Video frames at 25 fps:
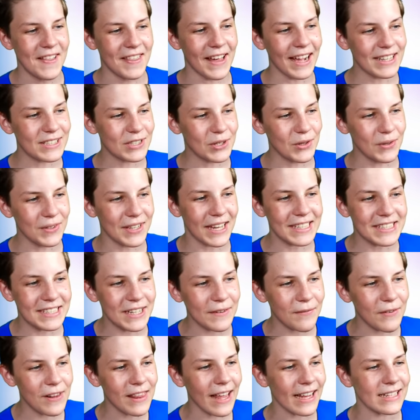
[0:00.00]
That's cool. There's
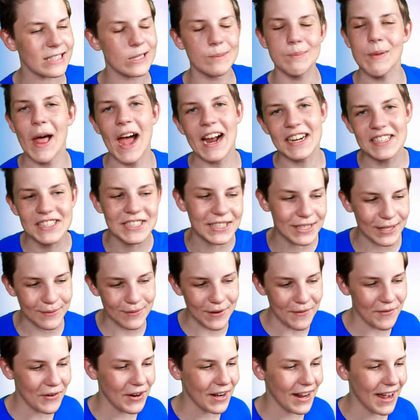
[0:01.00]
different like splashes of
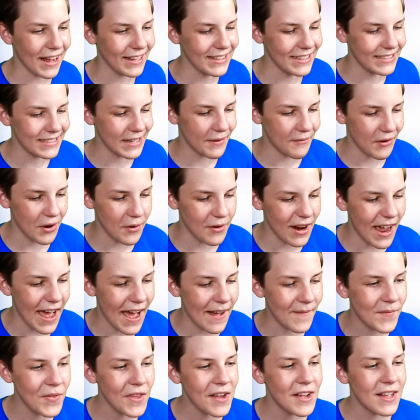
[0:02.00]
different colors
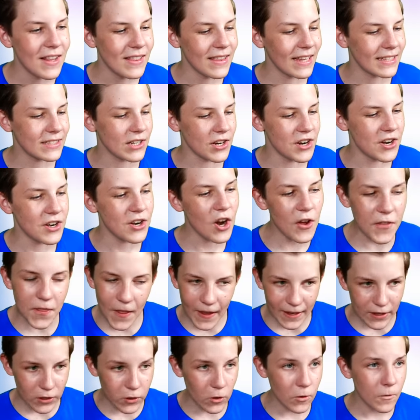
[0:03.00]
everywhere. Let's go. No,
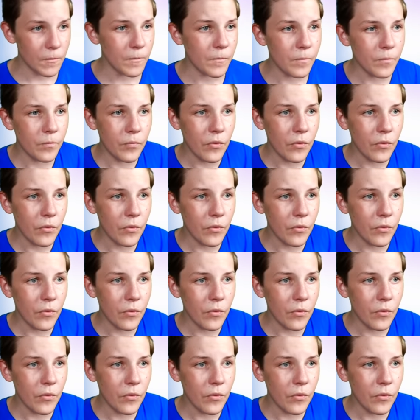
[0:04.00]
thank you.